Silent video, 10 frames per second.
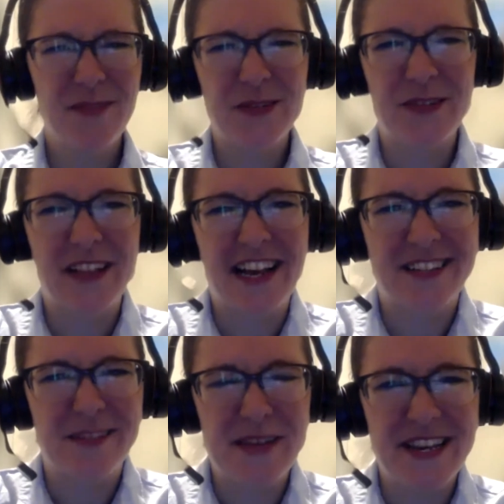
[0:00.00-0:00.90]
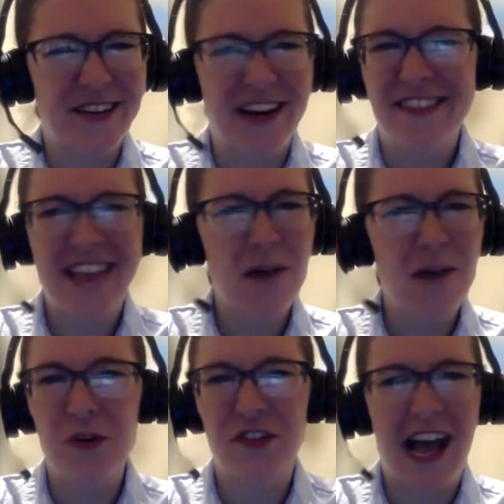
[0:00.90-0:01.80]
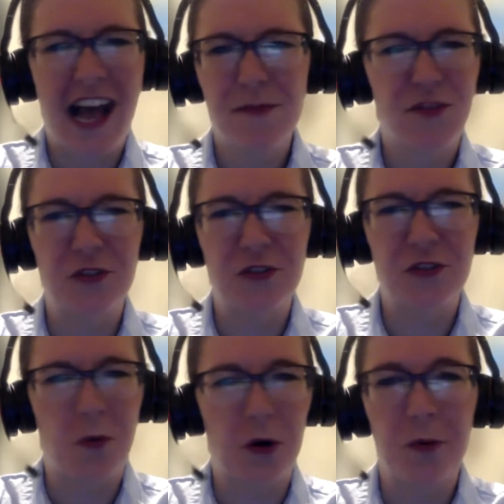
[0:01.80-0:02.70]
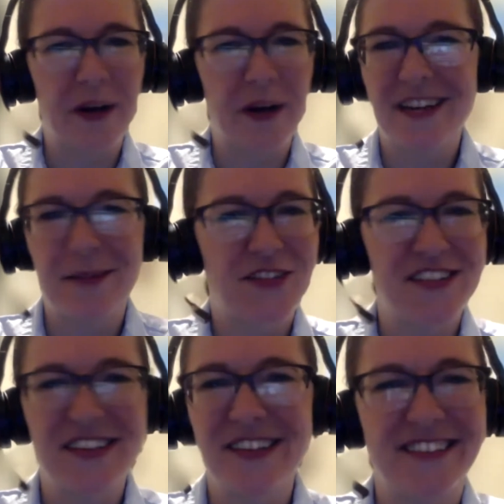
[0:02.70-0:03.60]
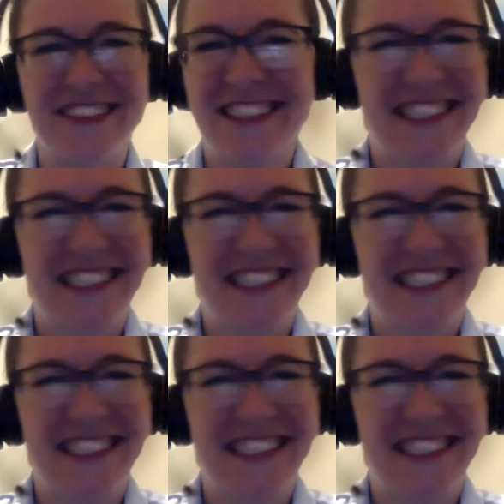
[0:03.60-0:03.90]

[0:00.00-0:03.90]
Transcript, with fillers: so glad to be here. And that was an absolute whirlwind. I'm still